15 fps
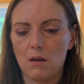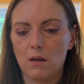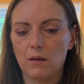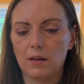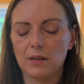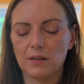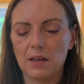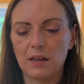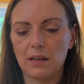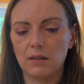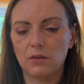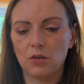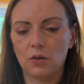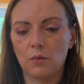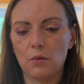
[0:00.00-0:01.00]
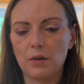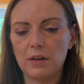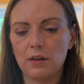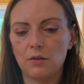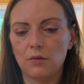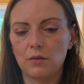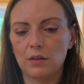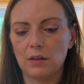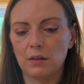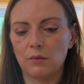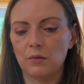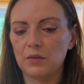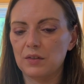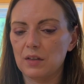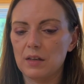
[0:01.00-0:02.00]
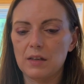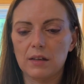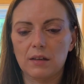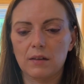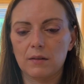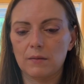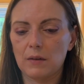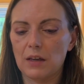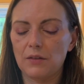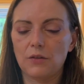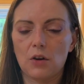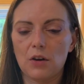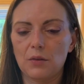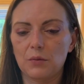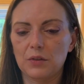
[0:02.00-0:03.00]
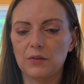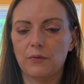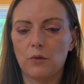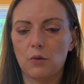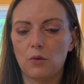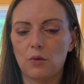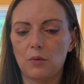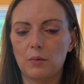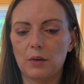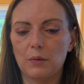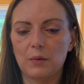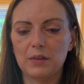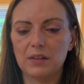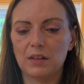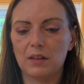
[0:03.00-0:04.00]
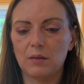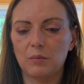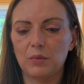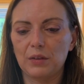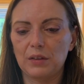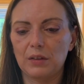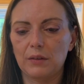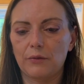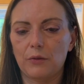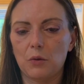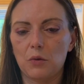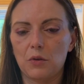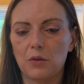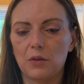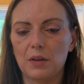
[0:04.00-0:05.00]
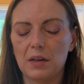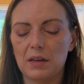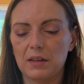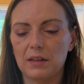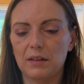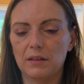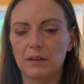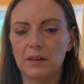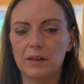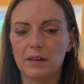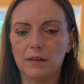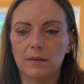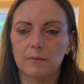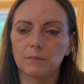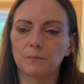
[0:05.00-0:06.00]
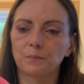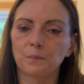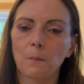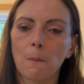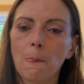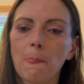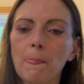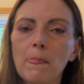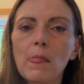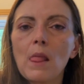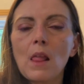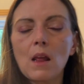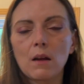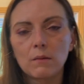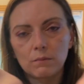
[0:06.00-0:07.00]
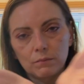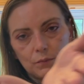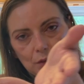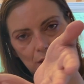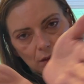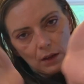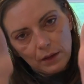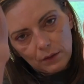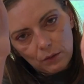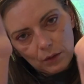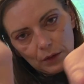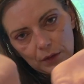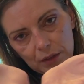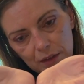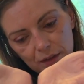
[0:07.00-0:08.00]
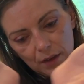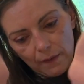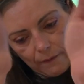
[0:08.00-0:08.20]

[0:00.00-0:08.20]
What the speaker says: Because I took one out, it was like, I thought it was full, but it wasn't completely full, and it like, did like one of these.